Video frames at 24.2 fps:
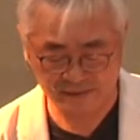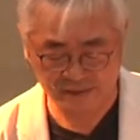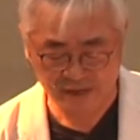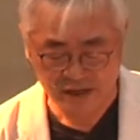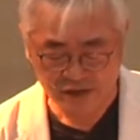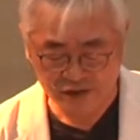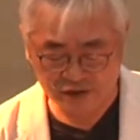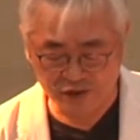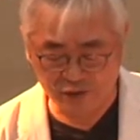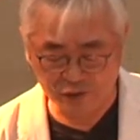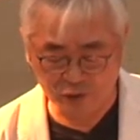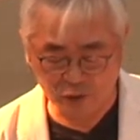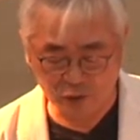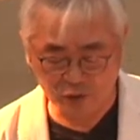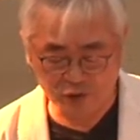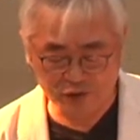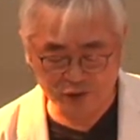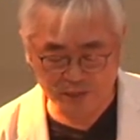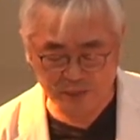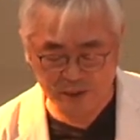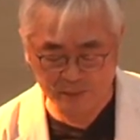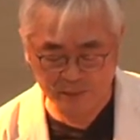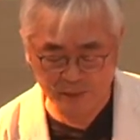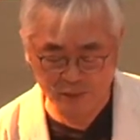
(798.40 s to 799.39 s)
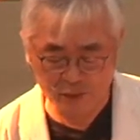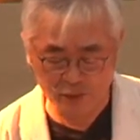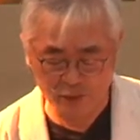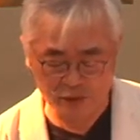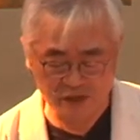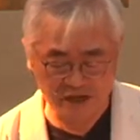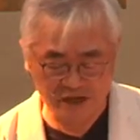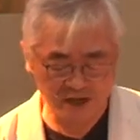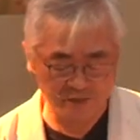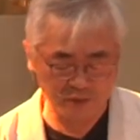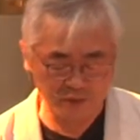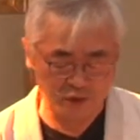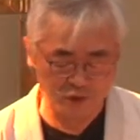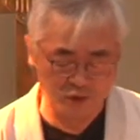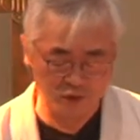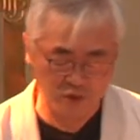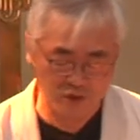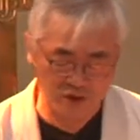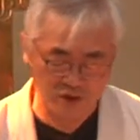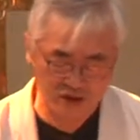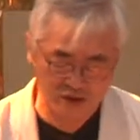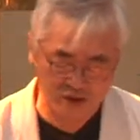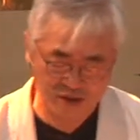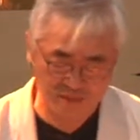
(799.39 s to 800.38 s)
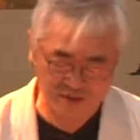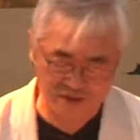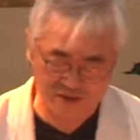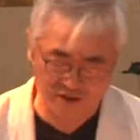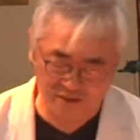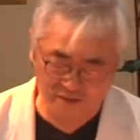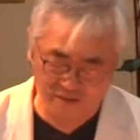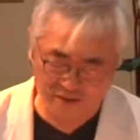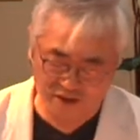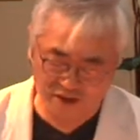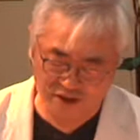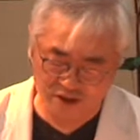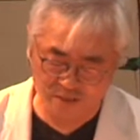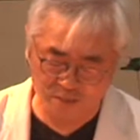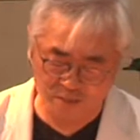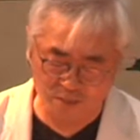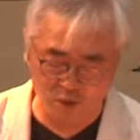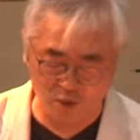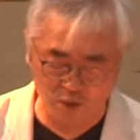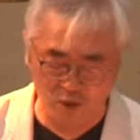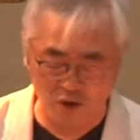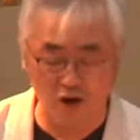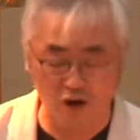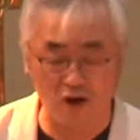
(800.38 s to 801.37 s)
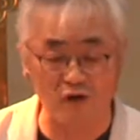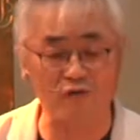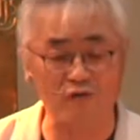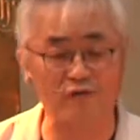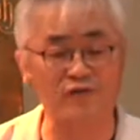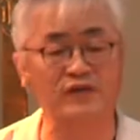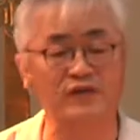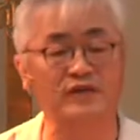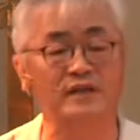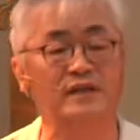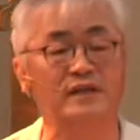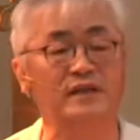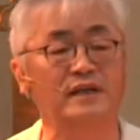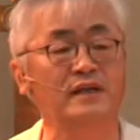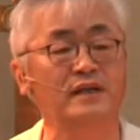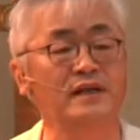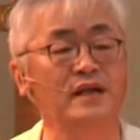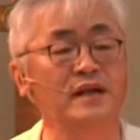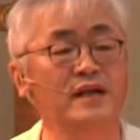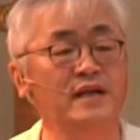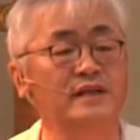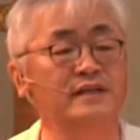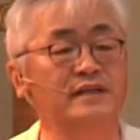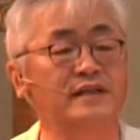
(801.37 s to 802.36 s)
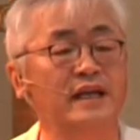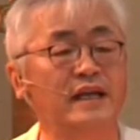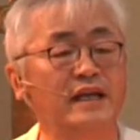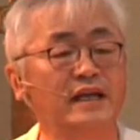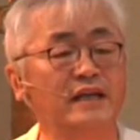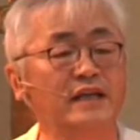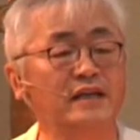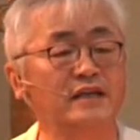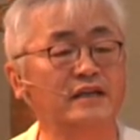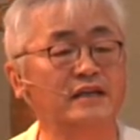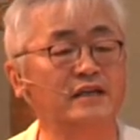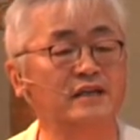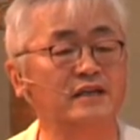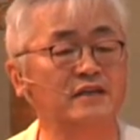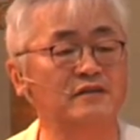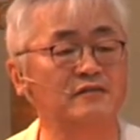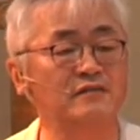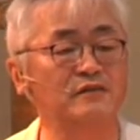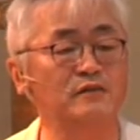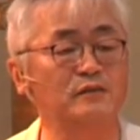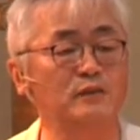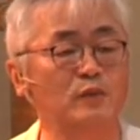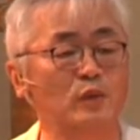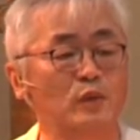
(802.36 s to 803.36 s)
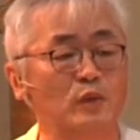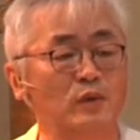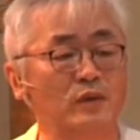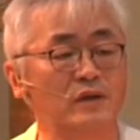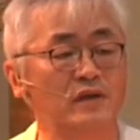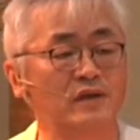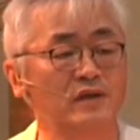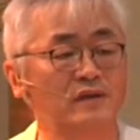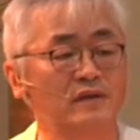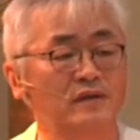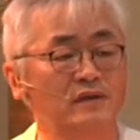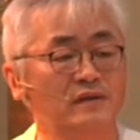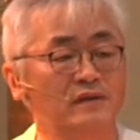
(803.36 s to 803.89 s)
So those people who come to worship service more often, they give more.